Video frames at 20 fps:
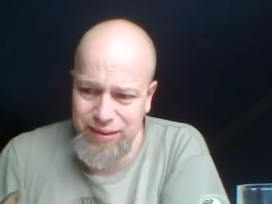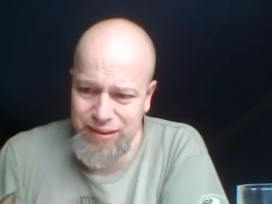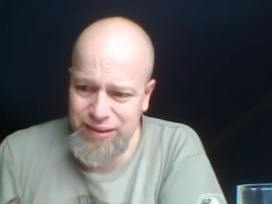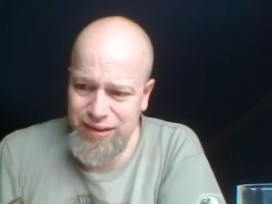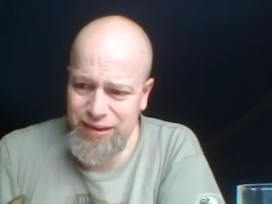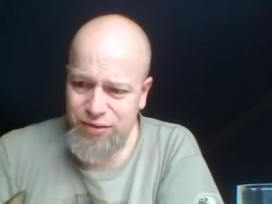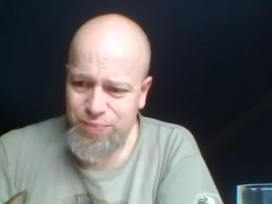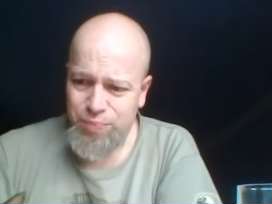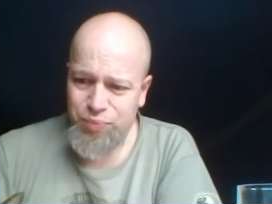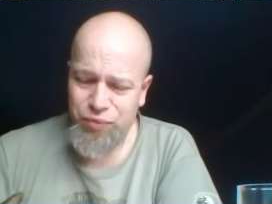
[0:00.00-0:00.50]

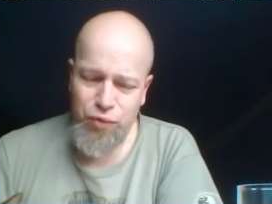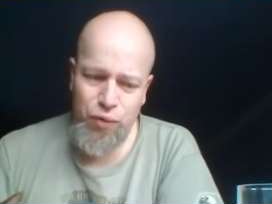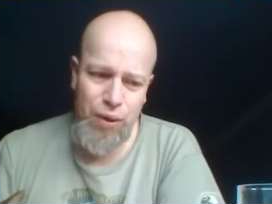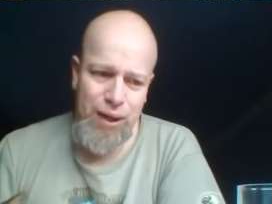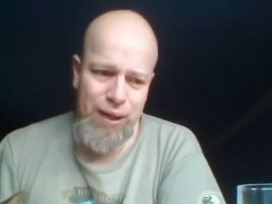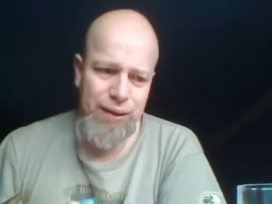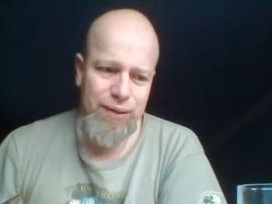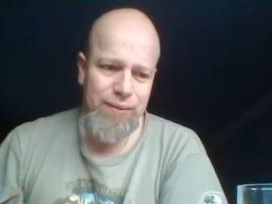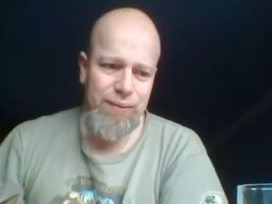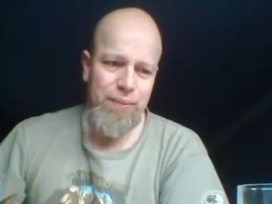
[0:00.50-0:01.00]
This
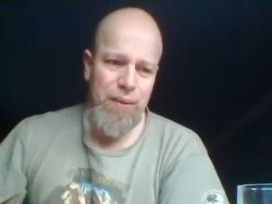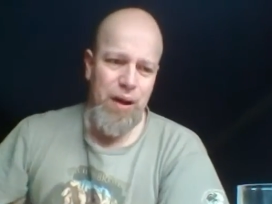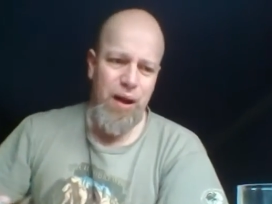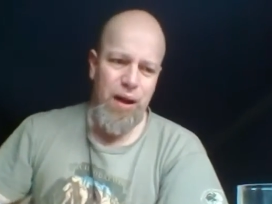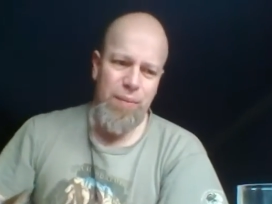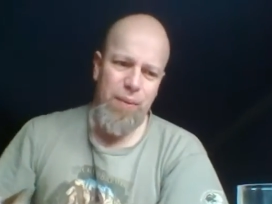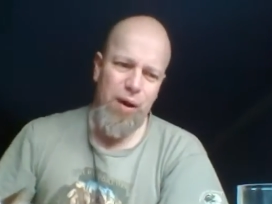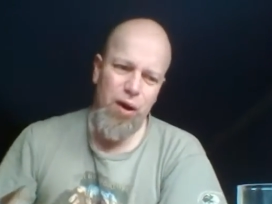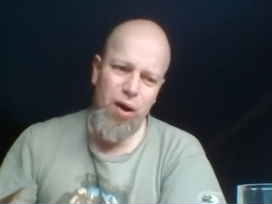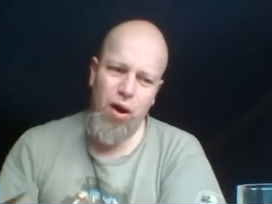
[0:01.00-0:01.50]
brewer,
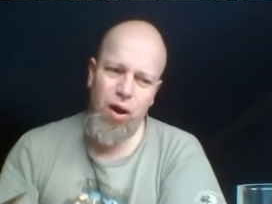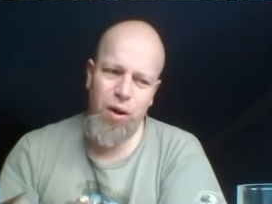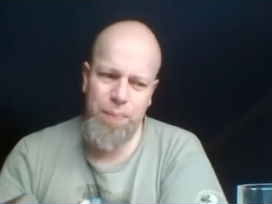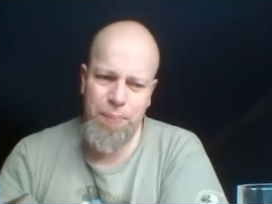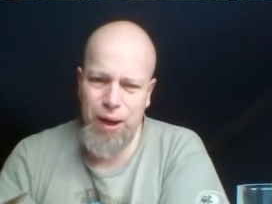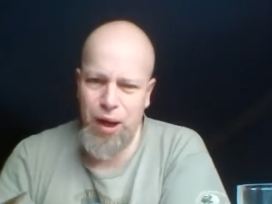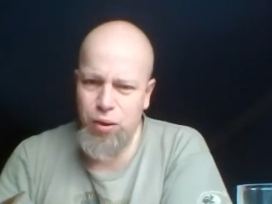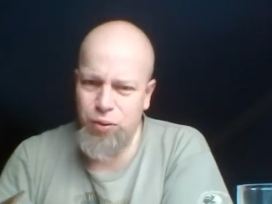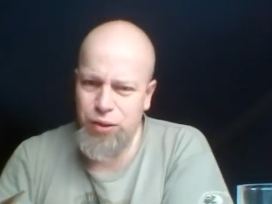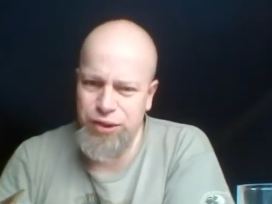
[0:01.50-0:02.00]
um, a lot of
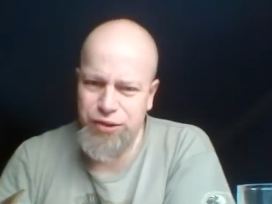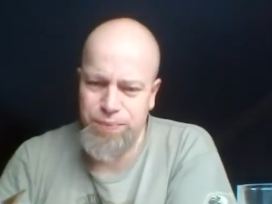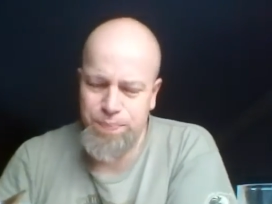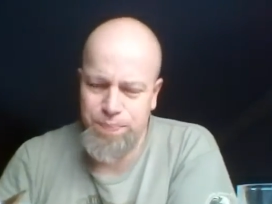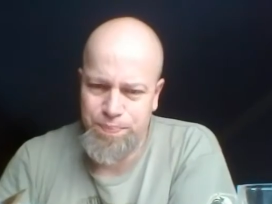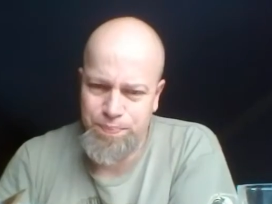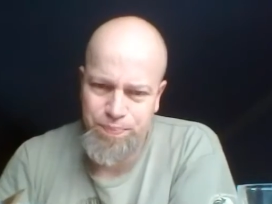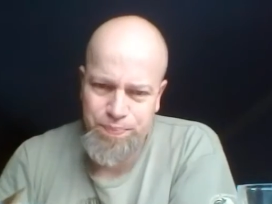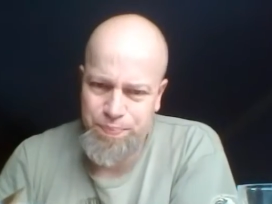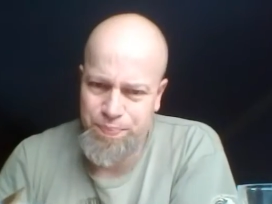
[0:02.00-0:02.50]
Polish
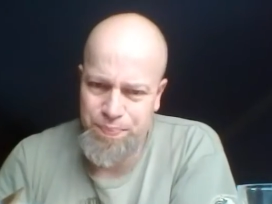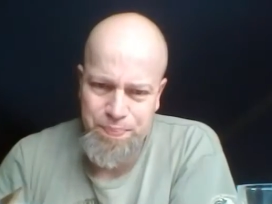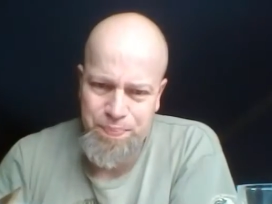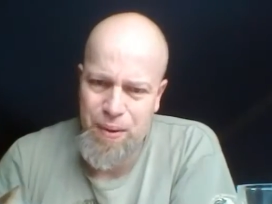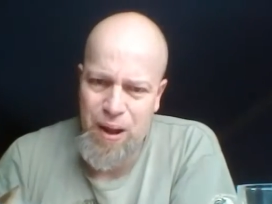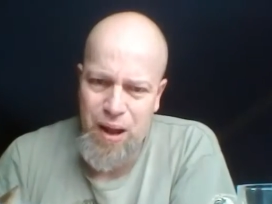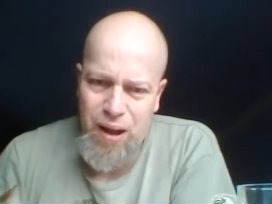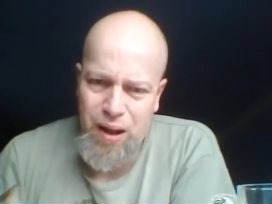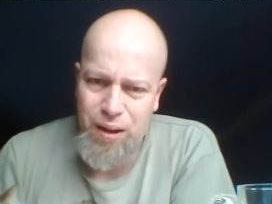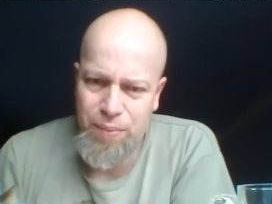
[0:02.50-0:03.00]

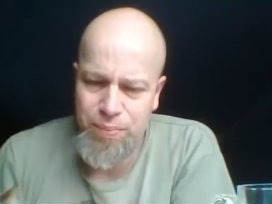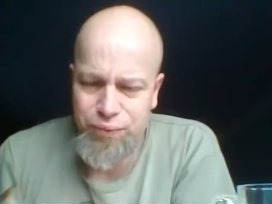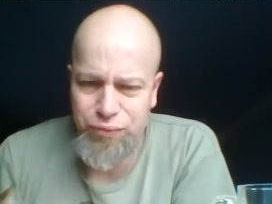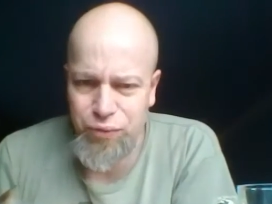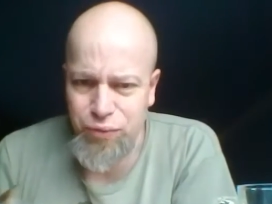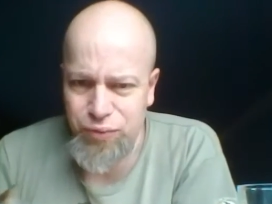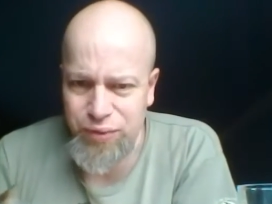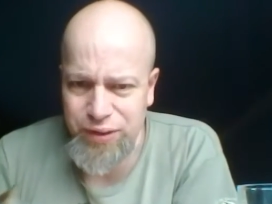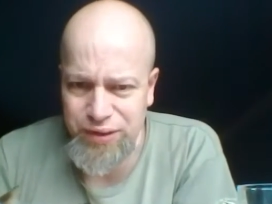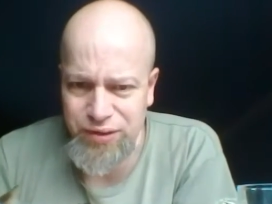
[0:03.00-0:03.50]
uh,
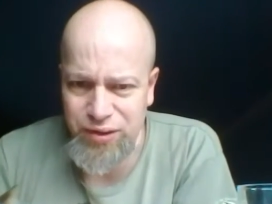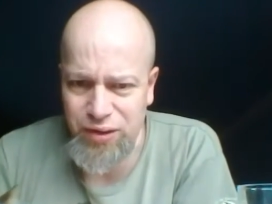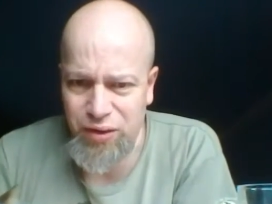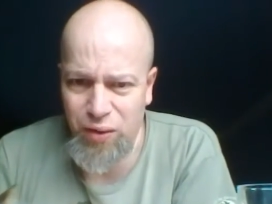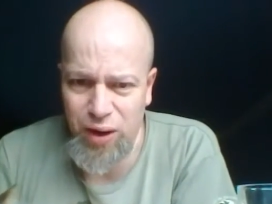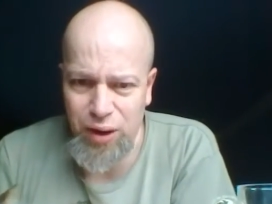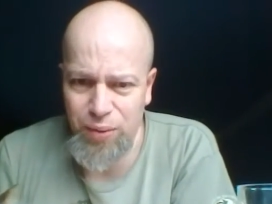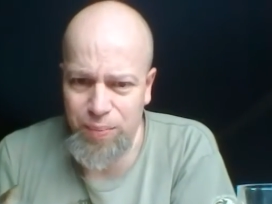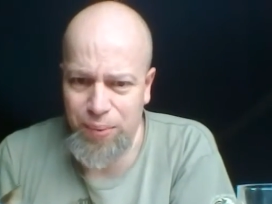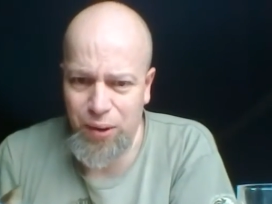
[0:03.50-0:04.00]
breweries are
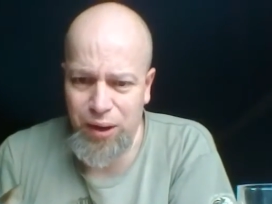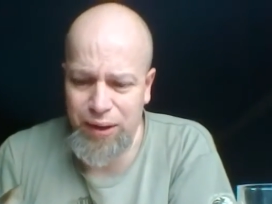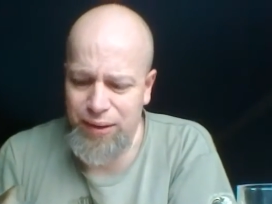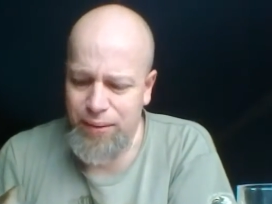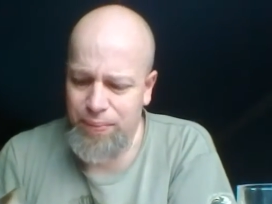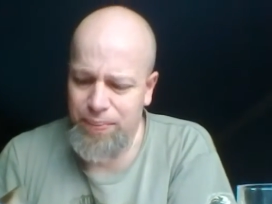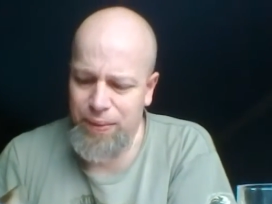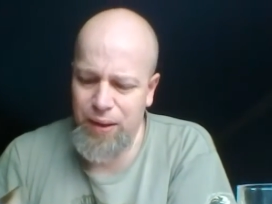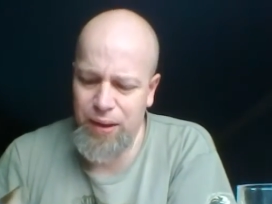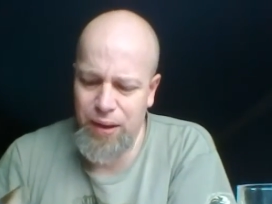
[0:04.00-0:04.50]
owned by
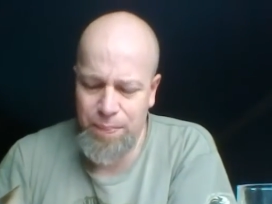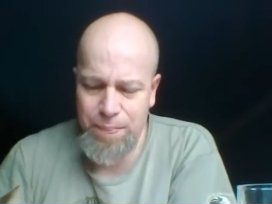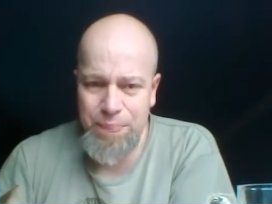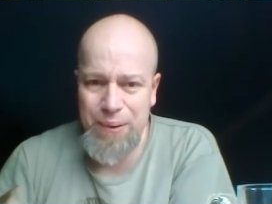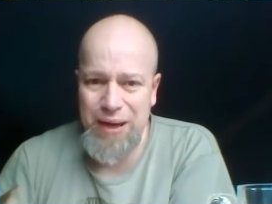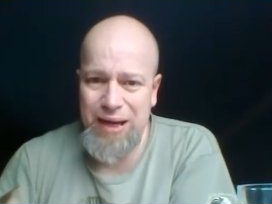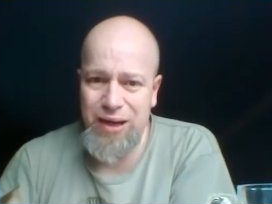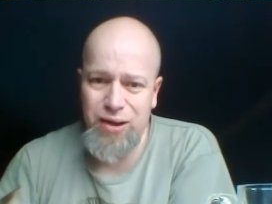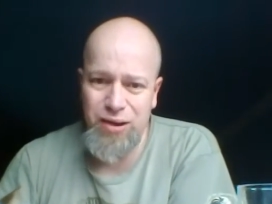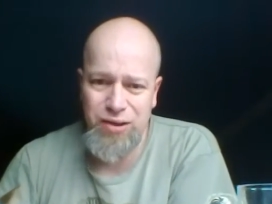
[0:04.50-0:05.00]
the
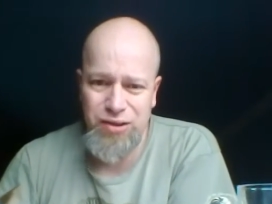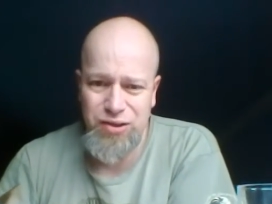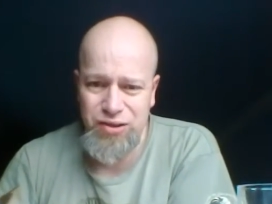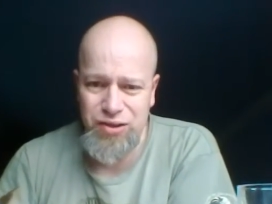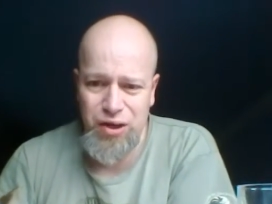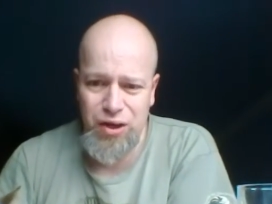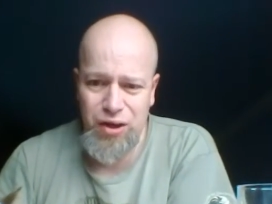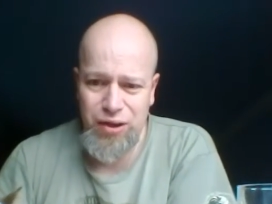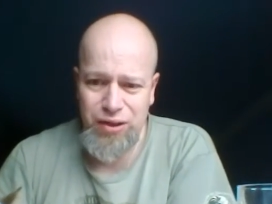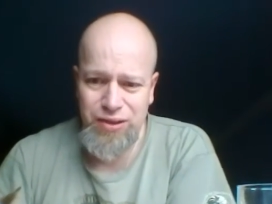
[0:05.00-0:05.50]
big
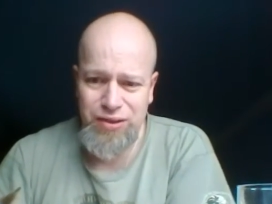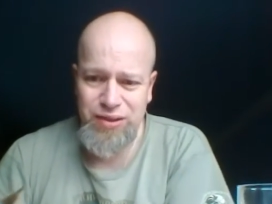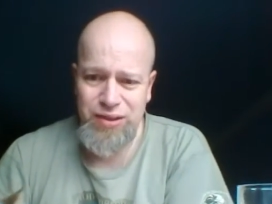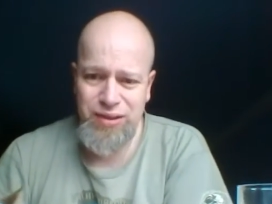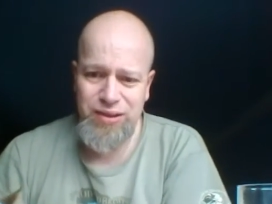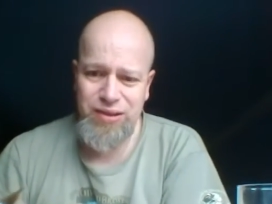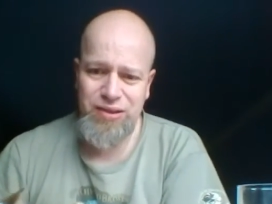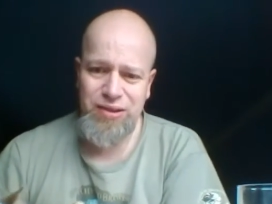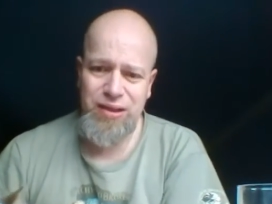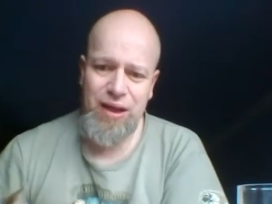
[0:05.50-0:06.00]
concerns
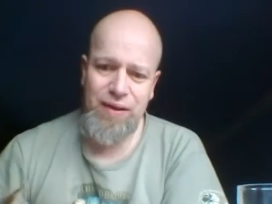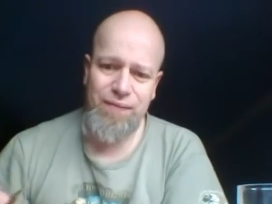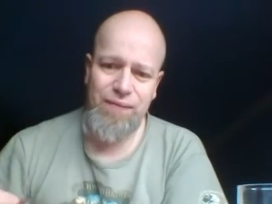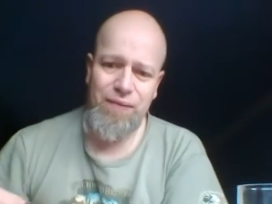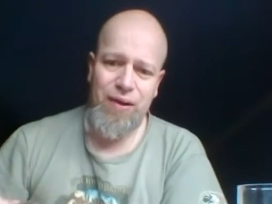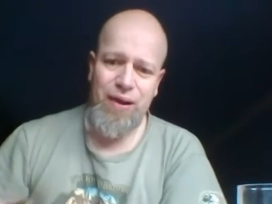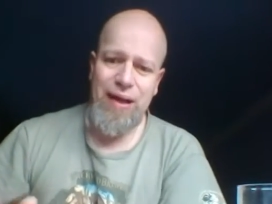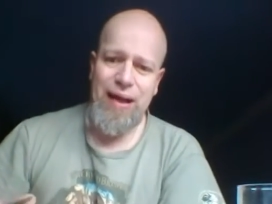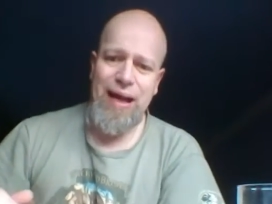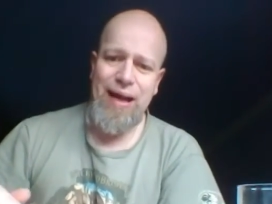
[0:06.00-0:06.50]
and stuff
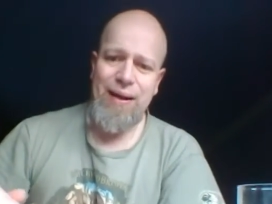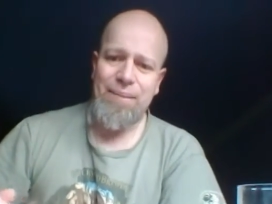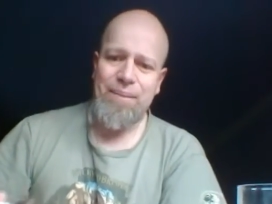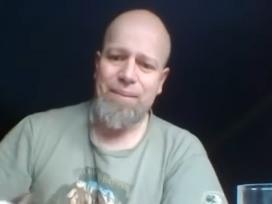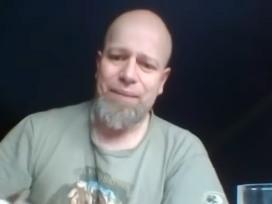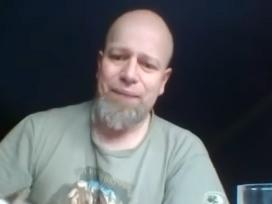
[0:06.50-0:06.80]
like that.